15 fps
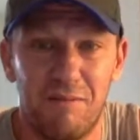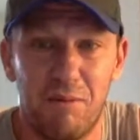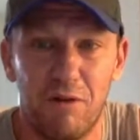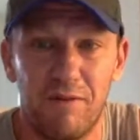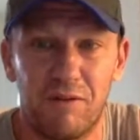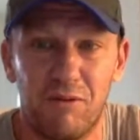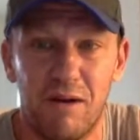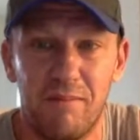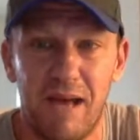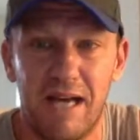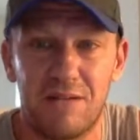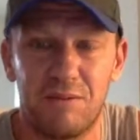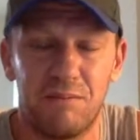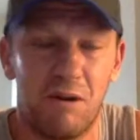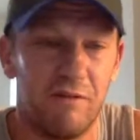Perfect run
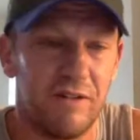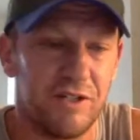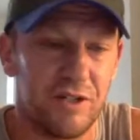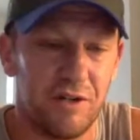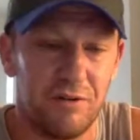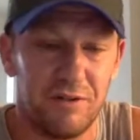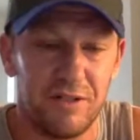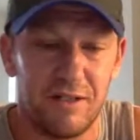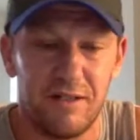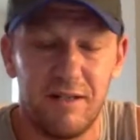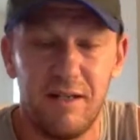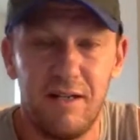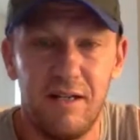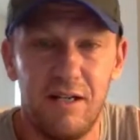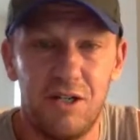backs with Marvin Jones and
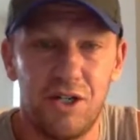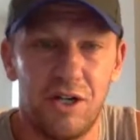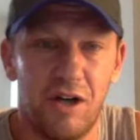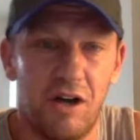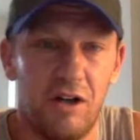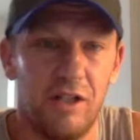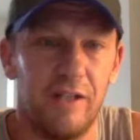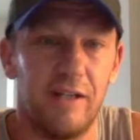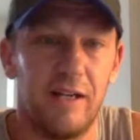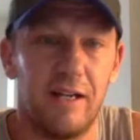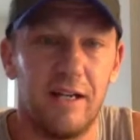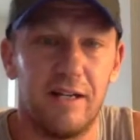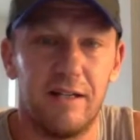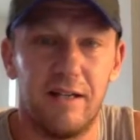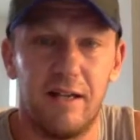Chenault
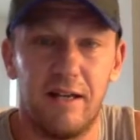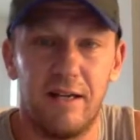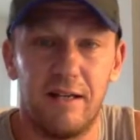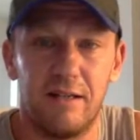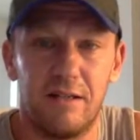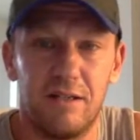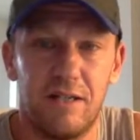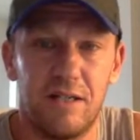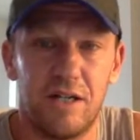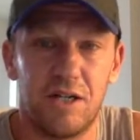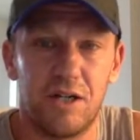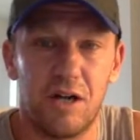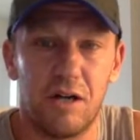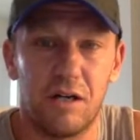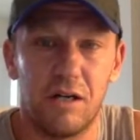and DJ
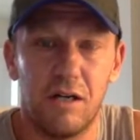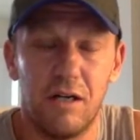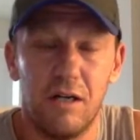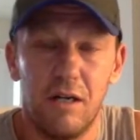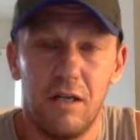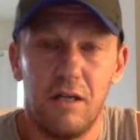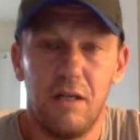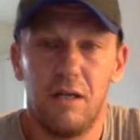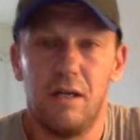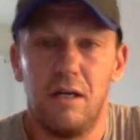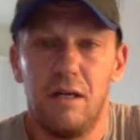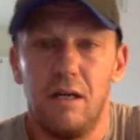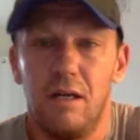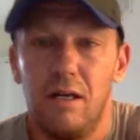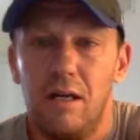Shark.
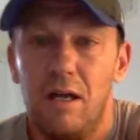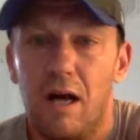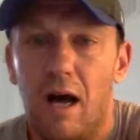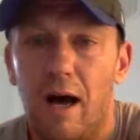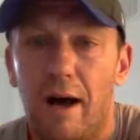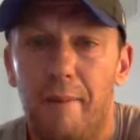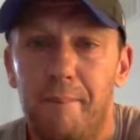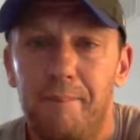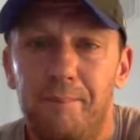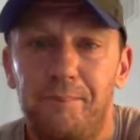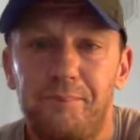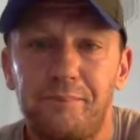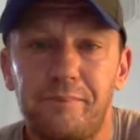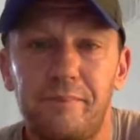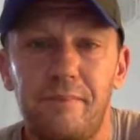I